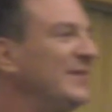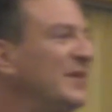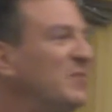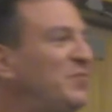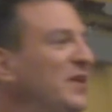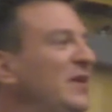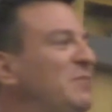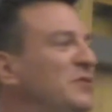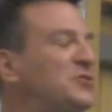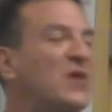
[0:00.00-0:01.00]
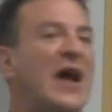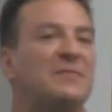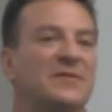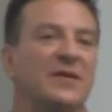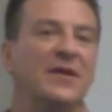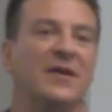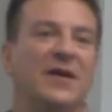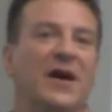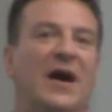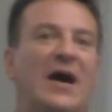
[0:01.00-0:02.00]
Completely bootstrapped.
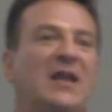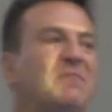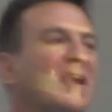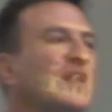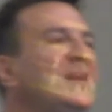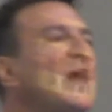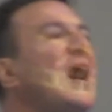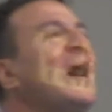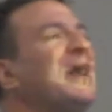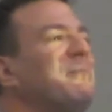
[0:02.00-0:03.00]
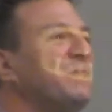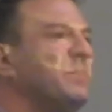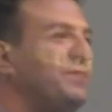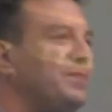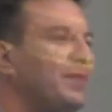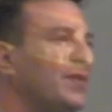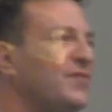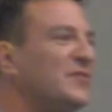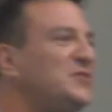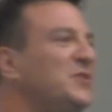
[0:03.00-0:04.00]
I didn't make a dime
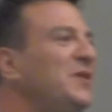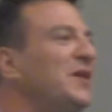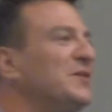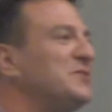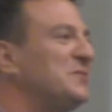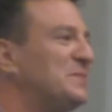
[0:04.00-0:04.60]
for two years.